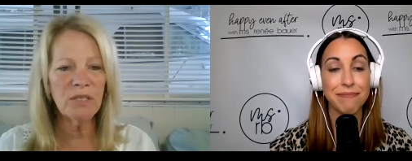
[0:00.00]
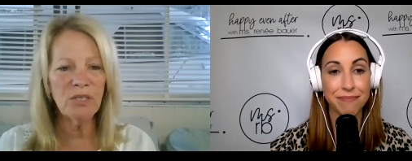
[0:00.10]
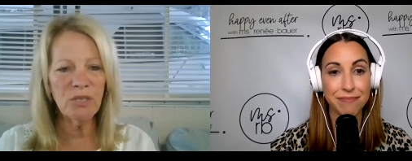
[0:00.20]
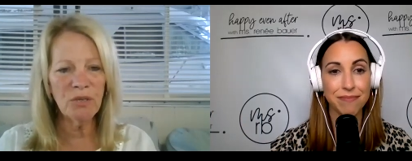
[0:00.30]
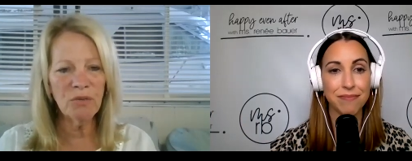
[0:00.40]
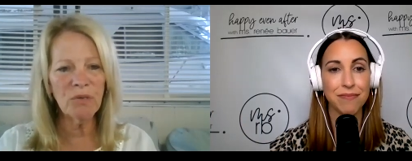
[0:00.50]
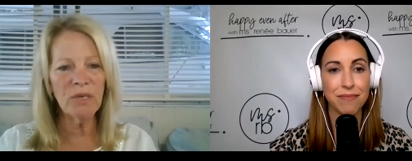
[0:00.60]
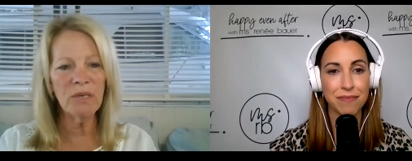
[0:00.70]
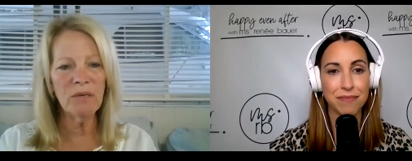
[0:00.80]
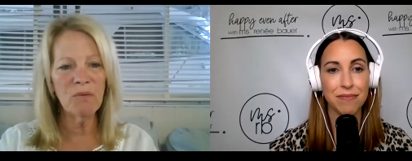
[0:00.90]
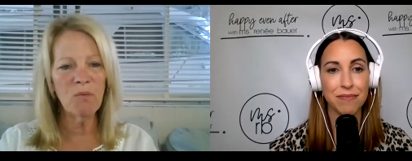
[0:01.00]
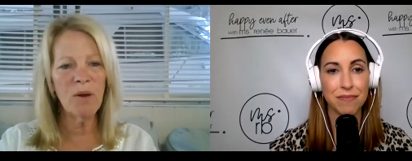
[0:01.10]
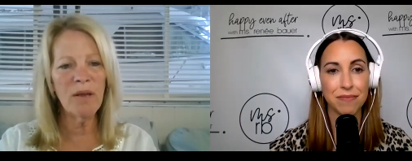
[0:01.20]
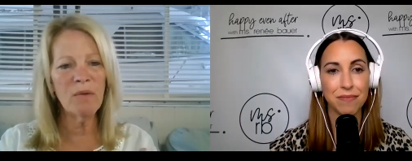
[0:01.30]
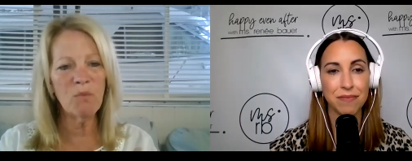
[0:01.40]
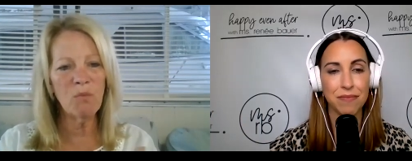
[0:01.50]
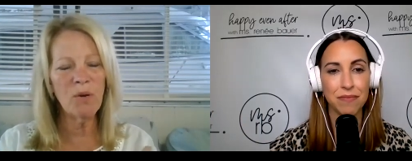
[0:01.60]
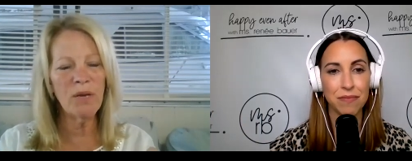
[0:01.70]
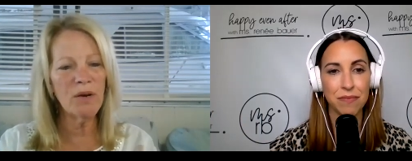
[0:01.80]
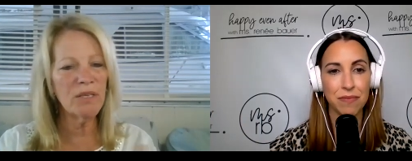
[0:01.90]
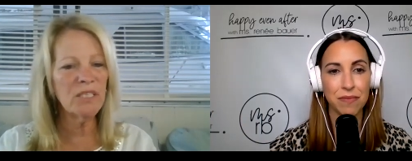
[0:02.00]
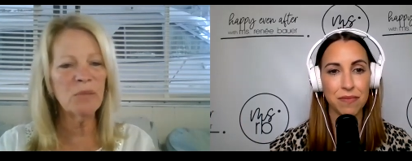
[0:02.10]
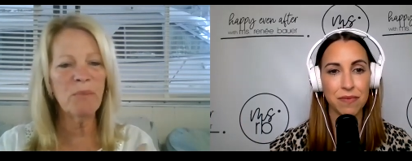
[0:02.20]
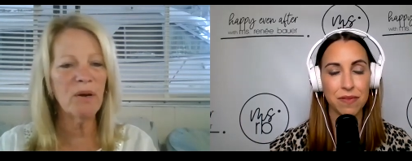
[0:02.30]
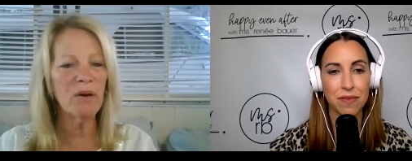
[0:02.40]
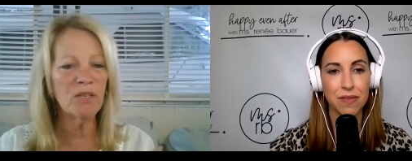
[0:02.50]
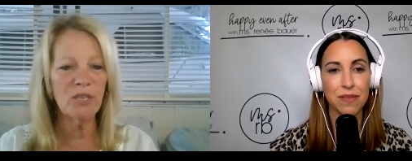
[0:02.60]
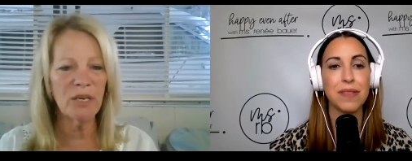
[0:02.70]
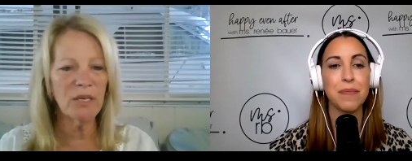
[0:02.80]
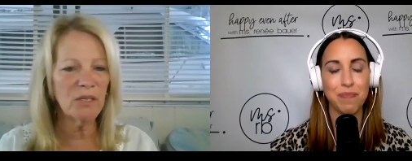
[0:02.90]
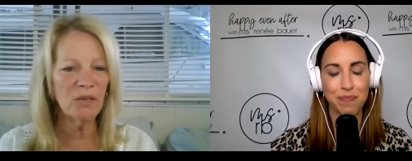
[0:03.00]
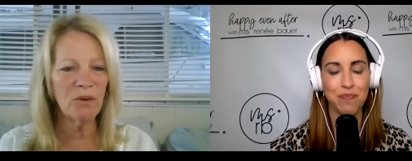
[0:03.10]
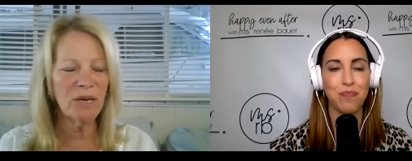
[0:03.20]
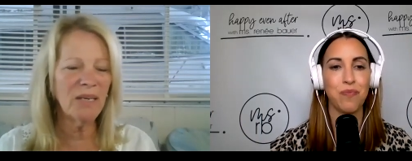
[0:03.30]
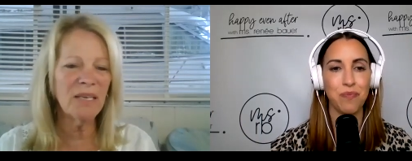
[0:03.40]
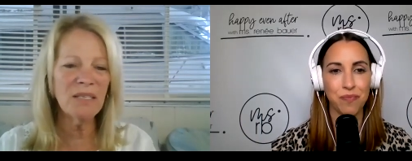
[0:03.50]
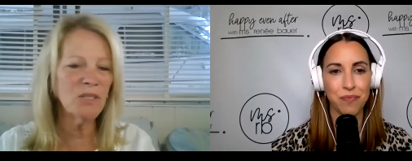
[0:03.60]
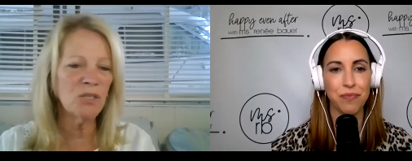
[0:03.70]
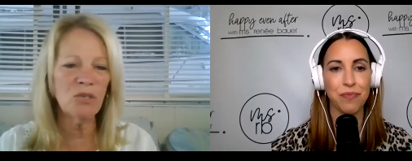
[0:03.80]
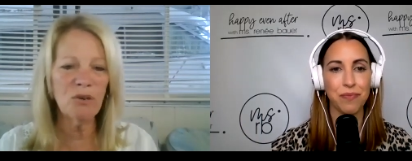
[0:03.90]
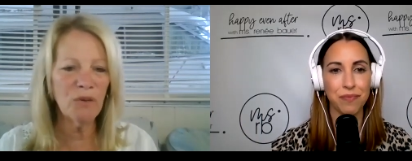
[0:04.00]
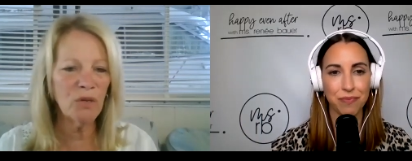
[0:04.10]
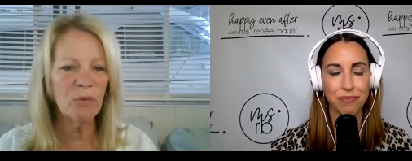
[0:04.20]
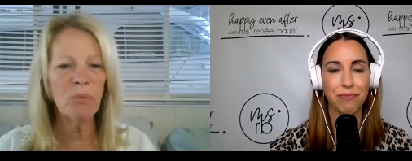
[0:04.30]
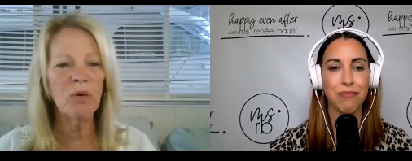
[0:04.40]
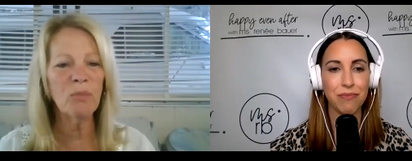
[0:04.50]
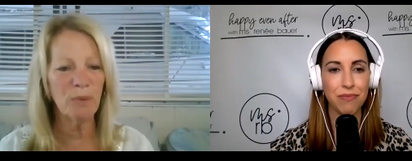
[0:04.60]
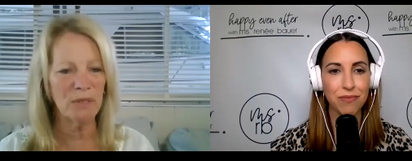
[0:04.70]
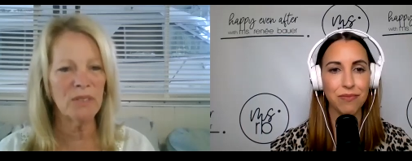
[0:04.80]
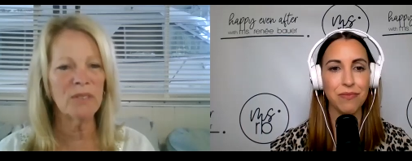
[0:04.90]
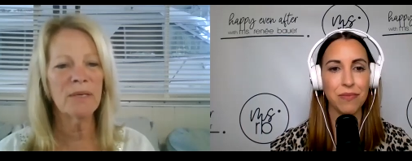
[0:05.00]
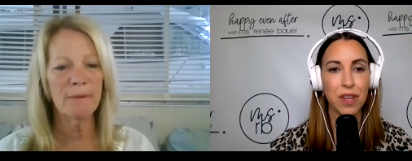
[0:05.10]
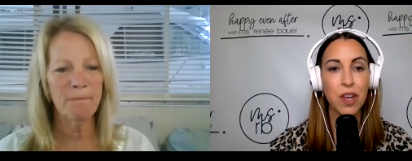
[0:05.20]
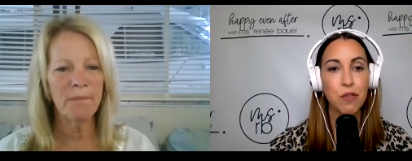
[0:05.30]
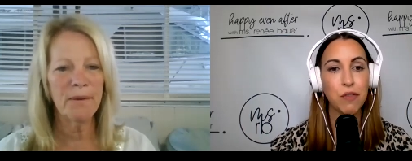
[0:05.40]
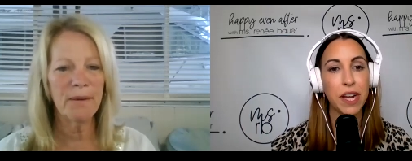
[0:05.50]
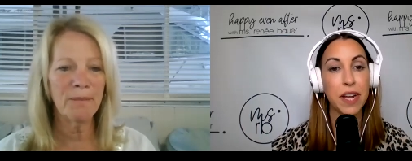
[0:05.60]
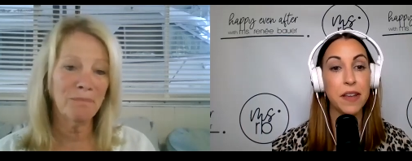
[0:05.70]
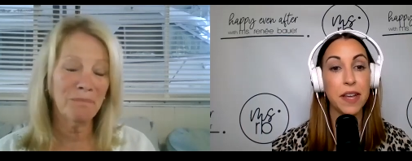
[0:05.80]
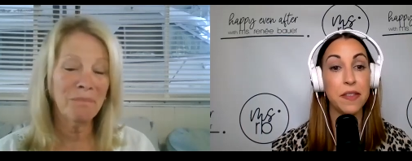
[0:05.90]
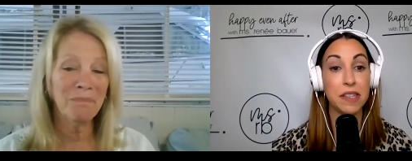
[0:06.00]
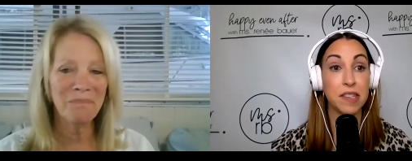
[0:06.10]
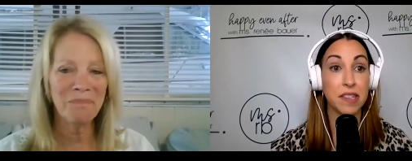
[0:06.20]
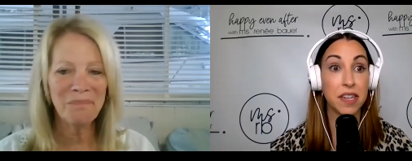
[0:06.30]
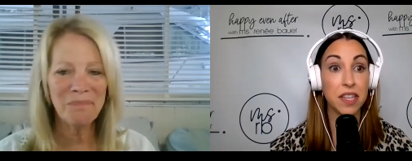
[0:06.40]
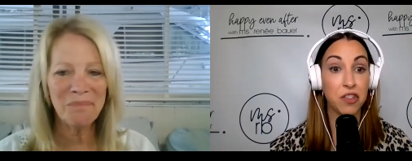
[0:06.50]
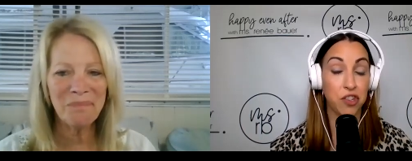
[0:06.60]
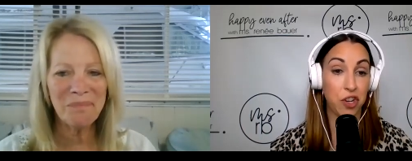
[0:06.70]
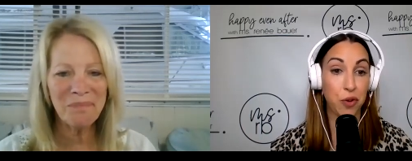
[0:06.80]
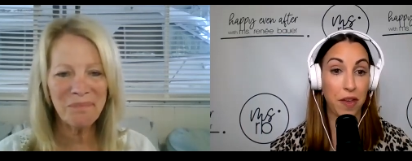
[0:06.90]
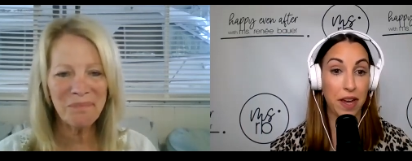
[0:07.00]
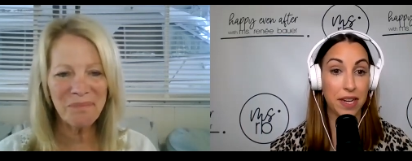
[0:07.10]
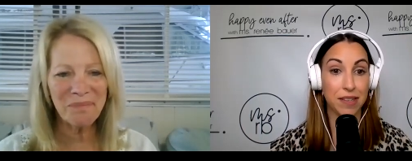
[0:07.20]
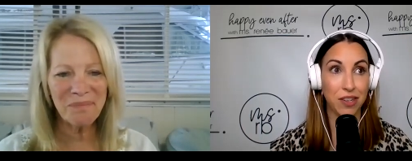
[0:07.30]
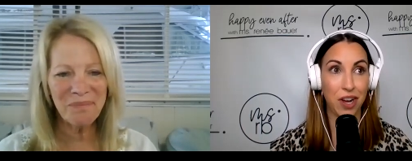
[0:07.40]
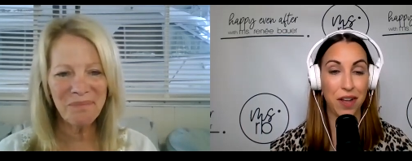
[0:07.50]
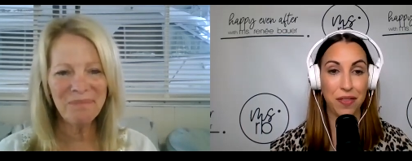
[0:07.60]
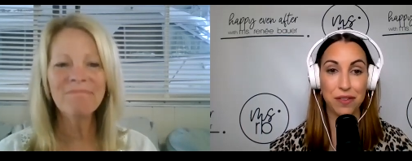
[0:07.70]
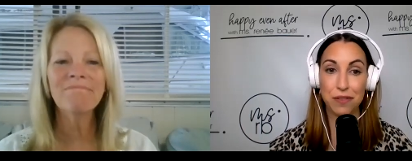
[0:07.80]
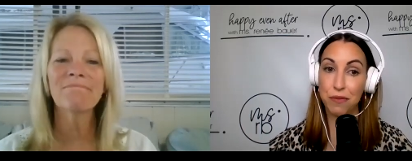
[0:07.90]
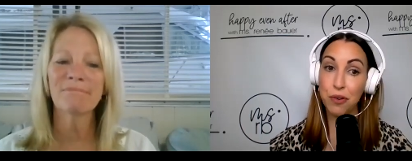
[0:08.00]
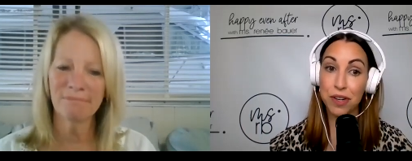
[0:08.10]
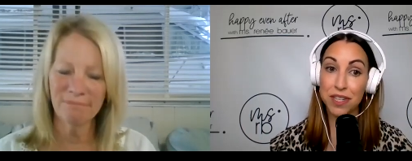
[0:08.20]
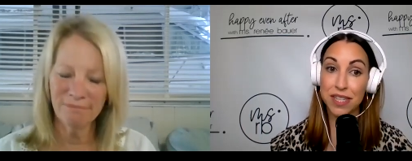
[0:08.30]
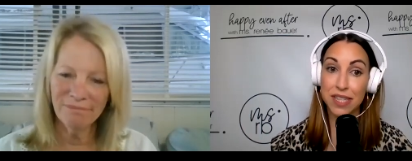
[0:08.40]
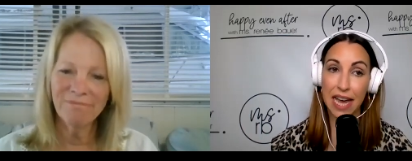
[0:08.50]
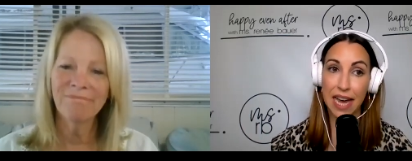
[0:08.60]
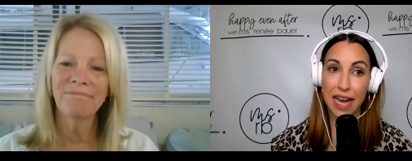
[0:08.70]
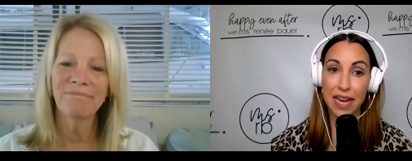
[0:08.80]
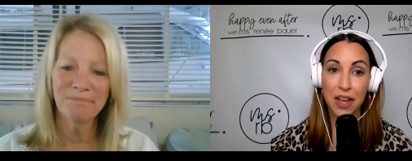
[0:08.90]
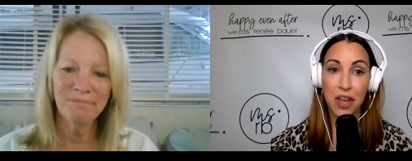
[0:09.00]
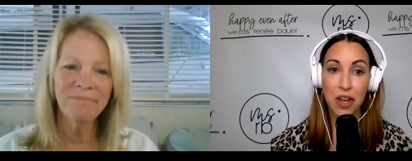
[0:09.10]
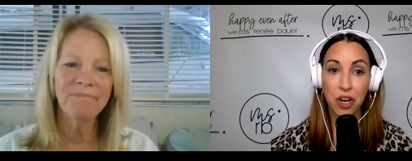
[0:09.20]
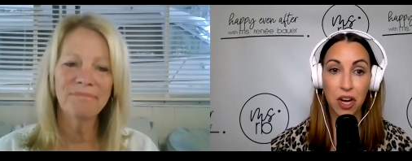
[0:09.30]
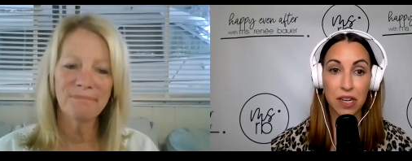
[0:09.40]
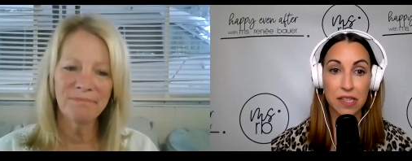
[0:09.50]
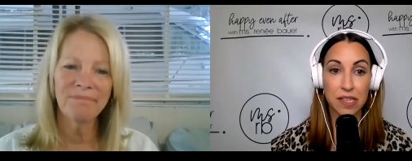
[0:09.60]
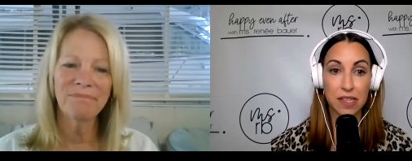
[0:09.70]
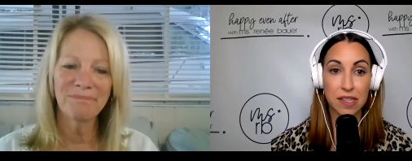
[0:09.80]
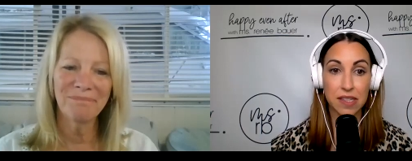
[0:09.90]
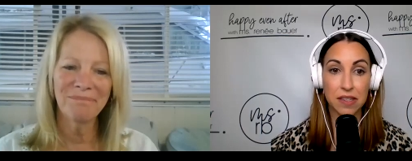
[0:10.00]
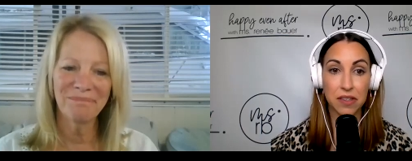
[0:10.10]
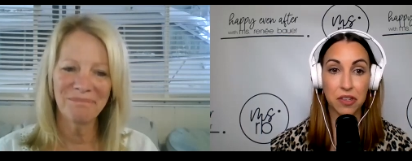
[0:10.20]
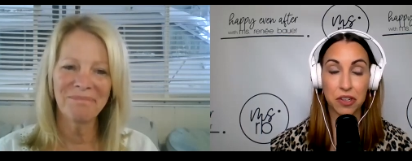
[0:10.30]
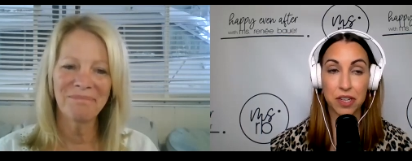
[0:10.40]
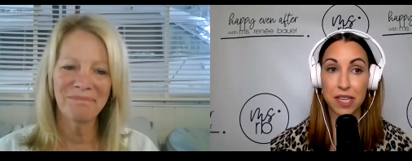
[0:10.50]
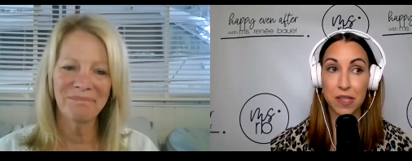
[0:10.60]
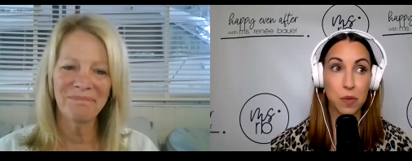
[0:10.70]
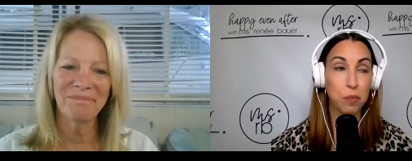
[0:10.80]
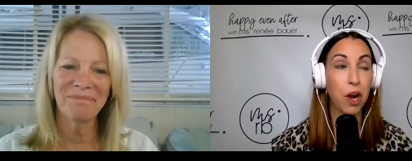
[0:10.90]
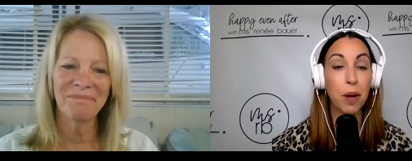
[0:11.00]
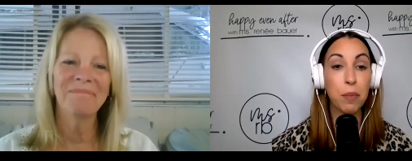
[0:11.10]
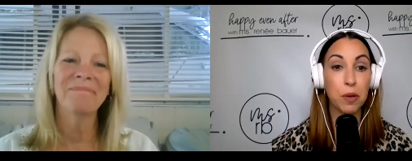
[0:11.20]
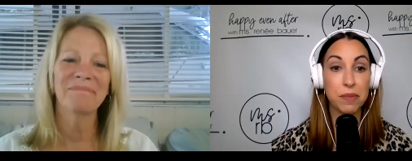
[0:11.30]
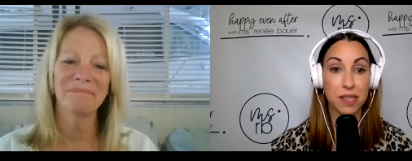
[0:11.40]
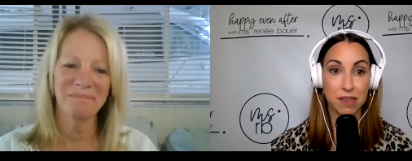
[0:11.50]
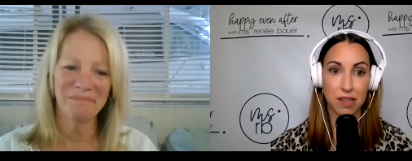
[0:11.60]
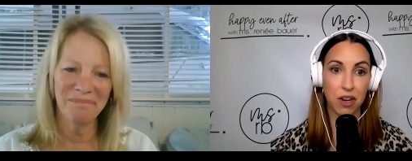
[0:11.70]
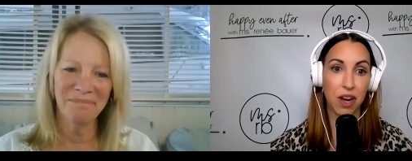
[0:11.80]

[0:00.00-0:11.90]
Speaker 1: children when we are disparaging, and so and it doesn't serve a good purpose. Um, right, and,
Speaker 2: and the studies show that it's not the divorce that causes your kids' problems; it's the